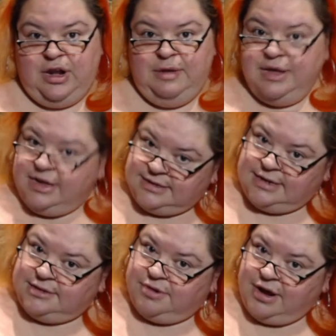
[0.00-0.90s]
because
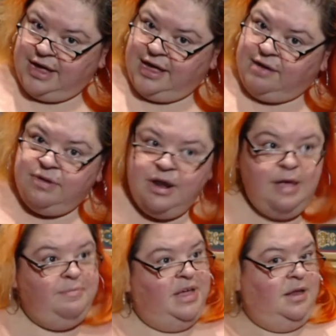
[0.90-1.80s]
that's what I have, and
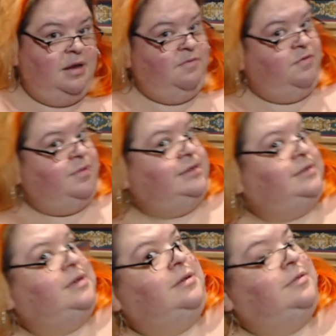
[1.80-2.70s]
I'm making it for
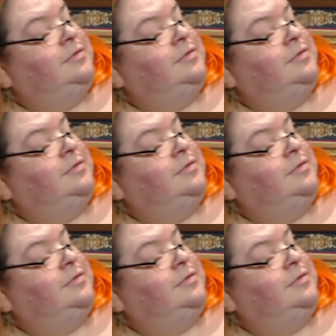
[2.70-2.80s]
myself.